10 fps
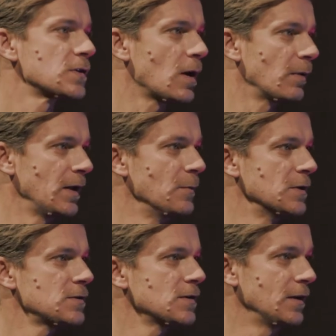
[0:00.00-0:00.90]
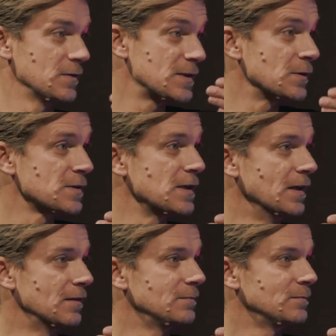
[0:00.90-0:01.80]
stop an image and still see
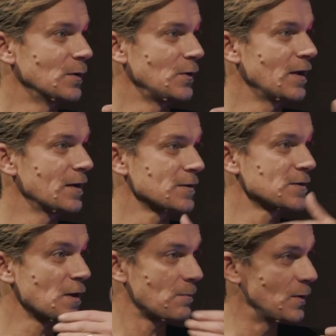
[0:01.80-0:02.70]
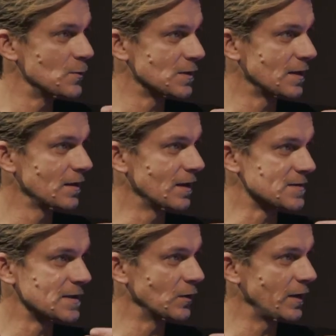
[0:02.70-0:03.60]
it but you cannot stop music and
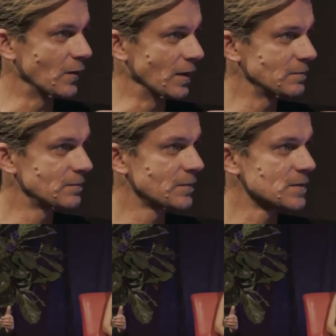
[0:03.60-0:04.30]
still yeah. hear it. No, yeah,